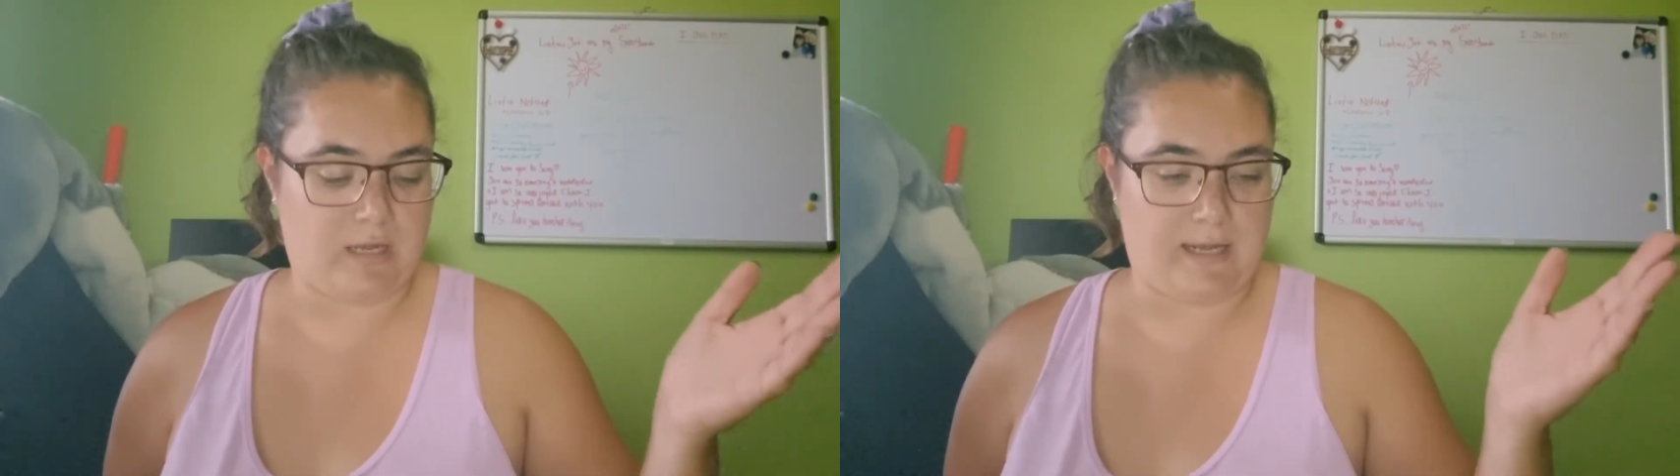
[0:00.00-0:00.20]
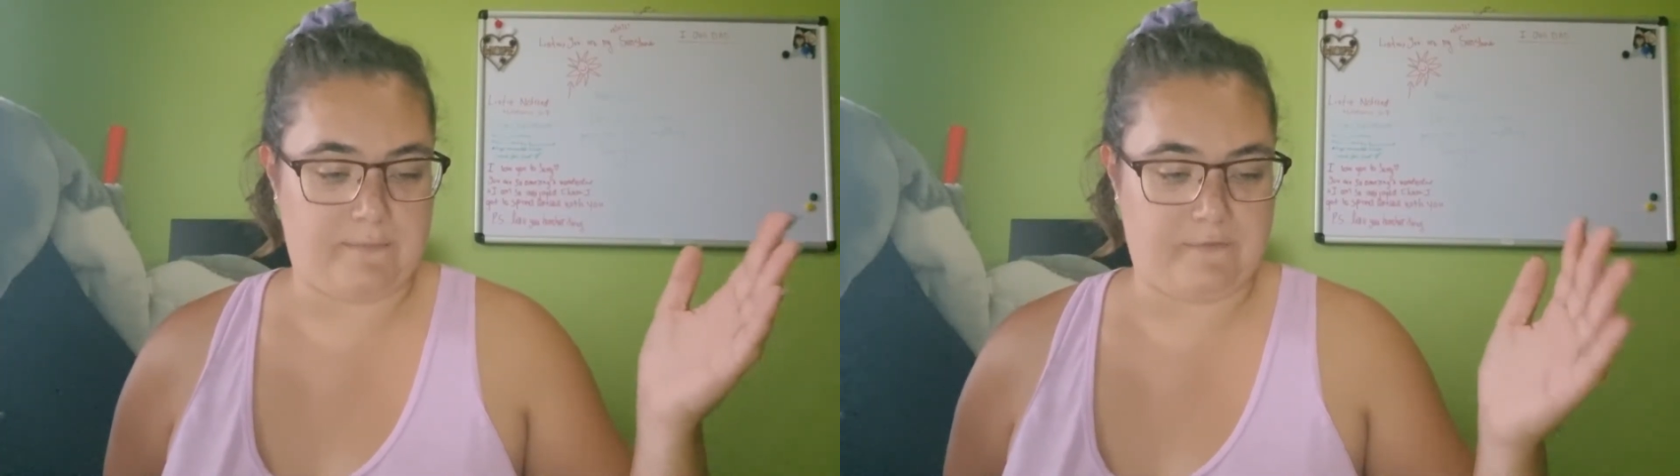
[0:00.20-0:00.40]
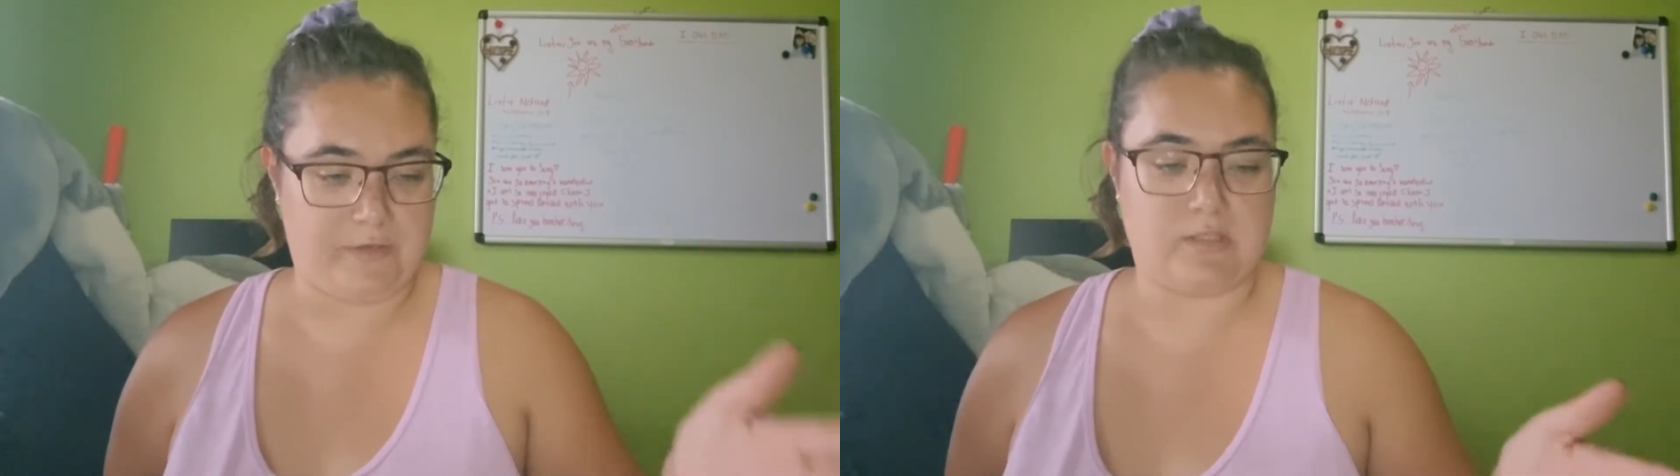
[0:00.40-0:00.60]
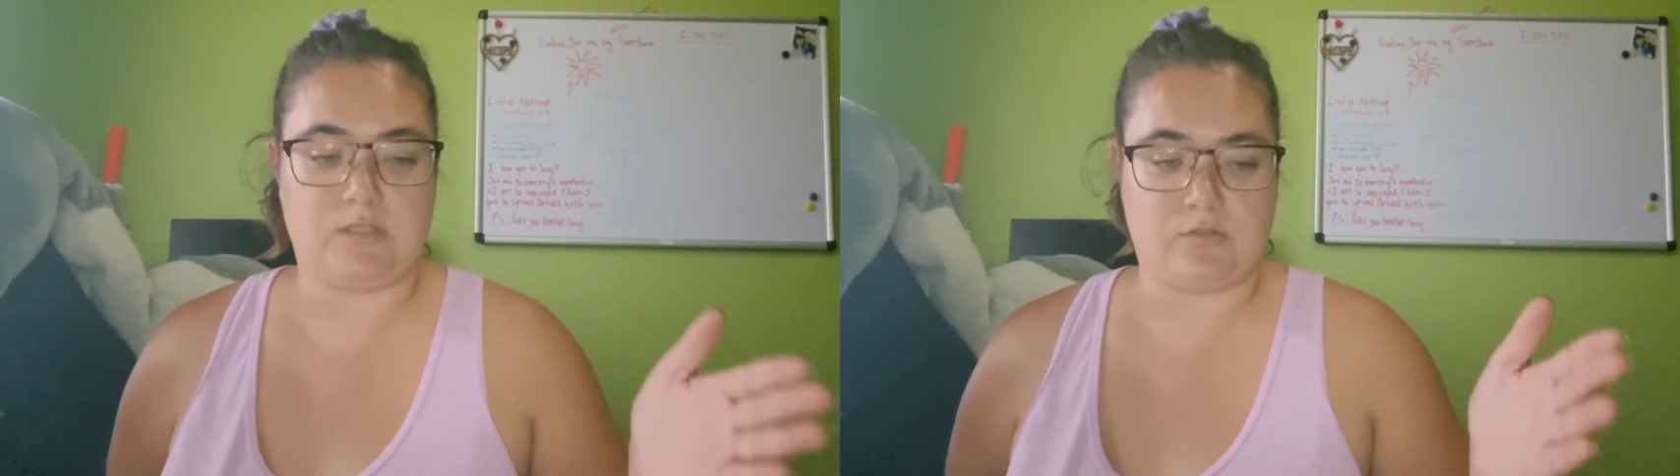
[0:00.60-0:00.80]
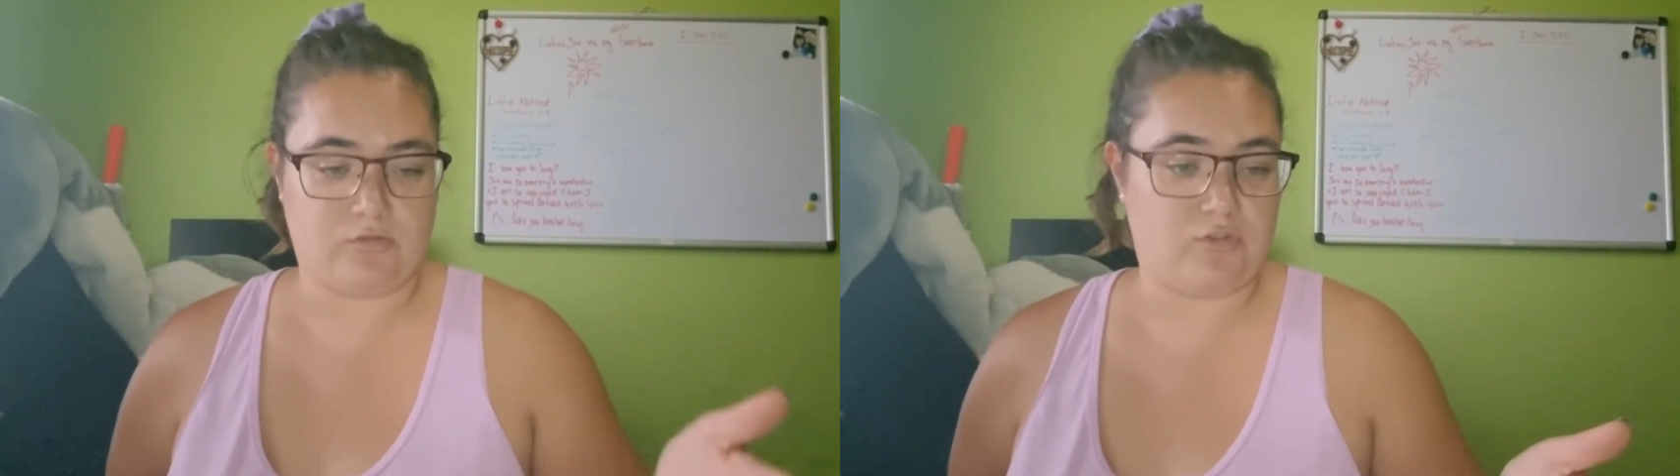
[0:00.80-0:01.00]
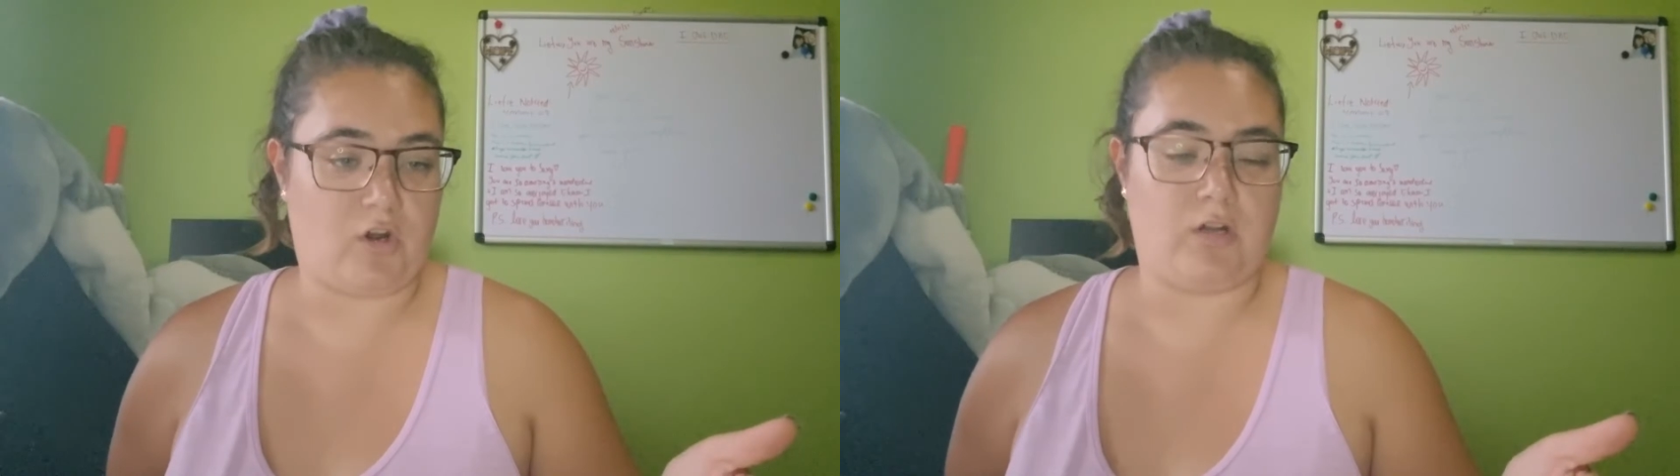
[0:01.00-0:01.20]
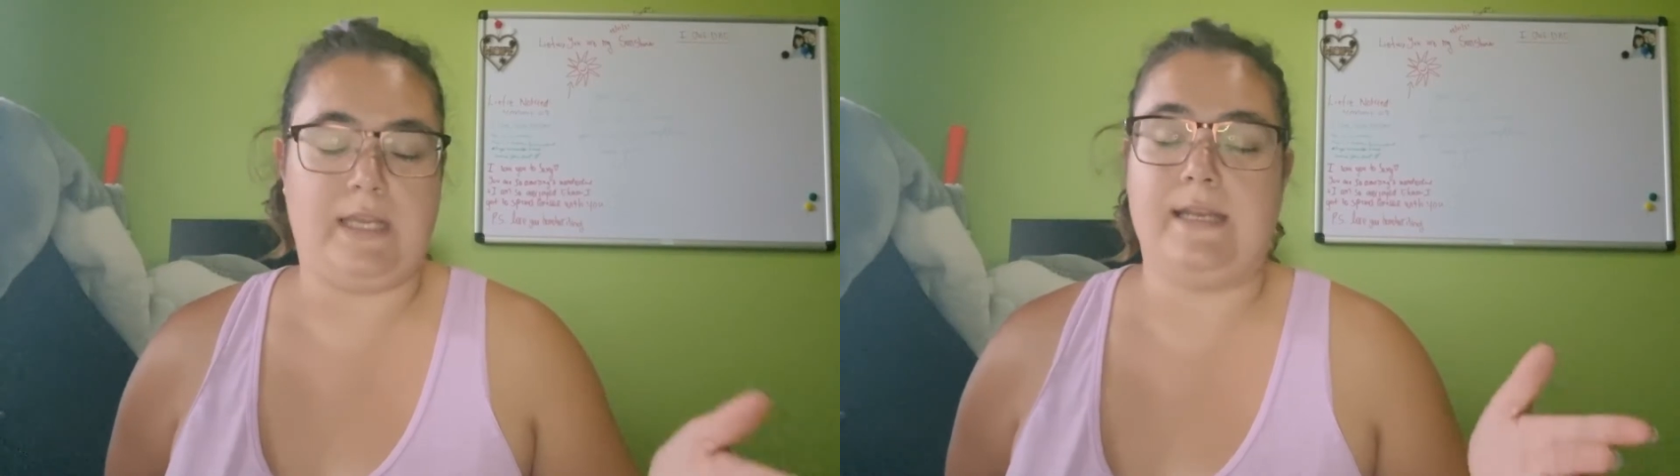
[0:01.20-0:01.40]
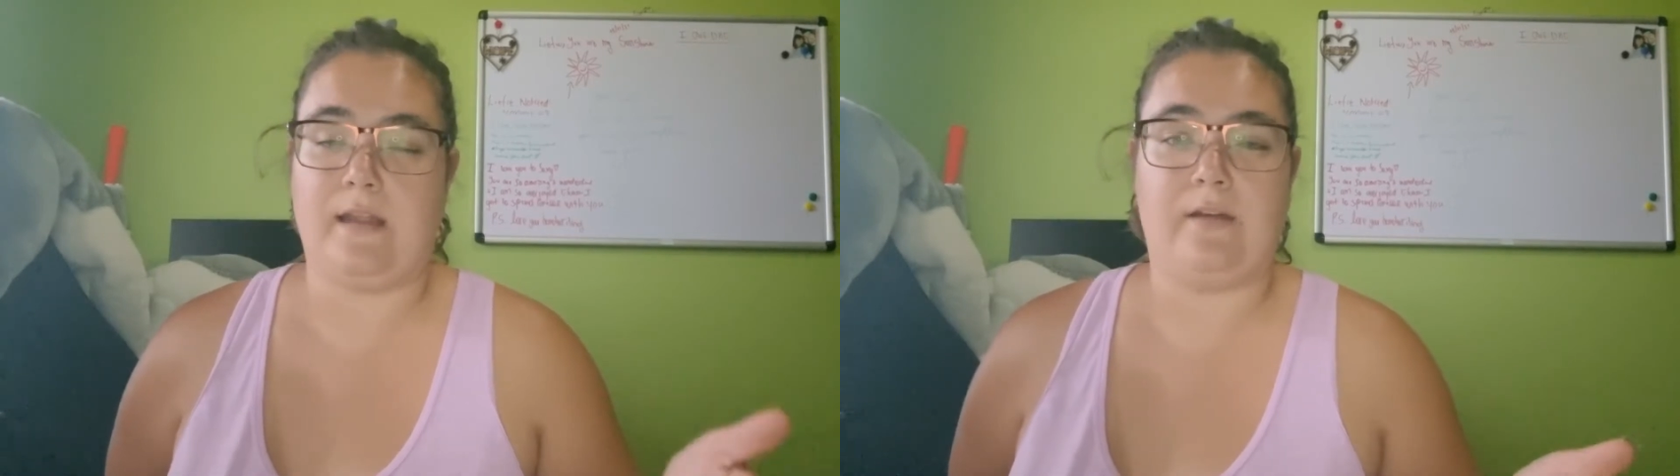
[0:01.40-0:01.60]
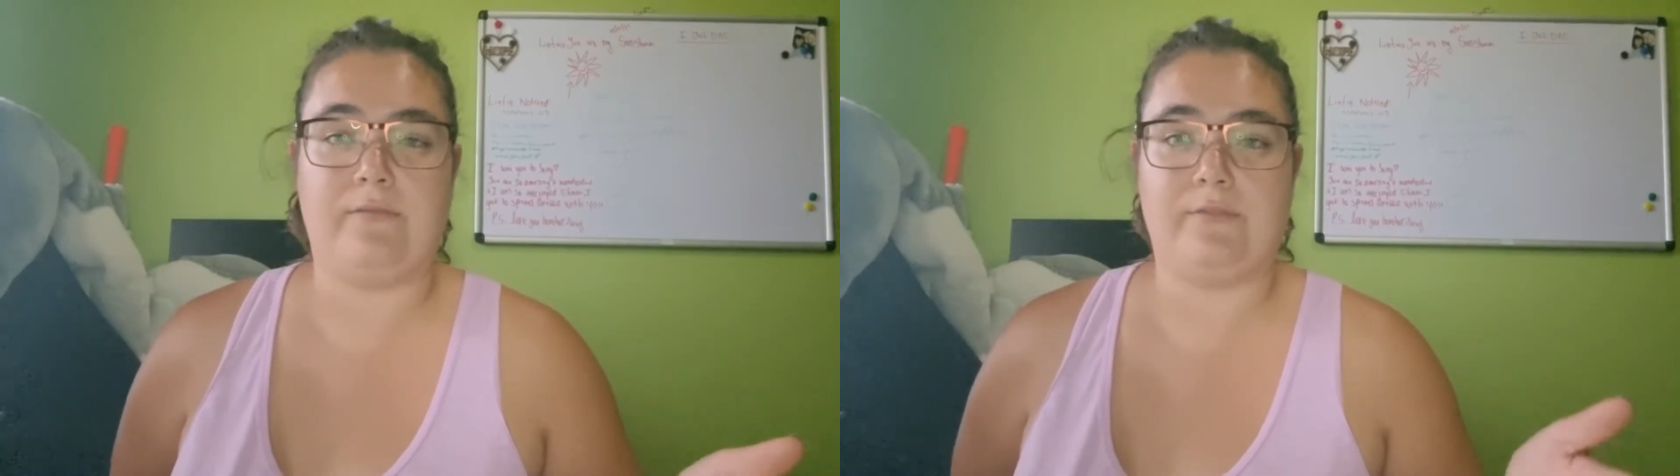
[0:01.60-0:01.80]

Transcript: I'm fit and strong enough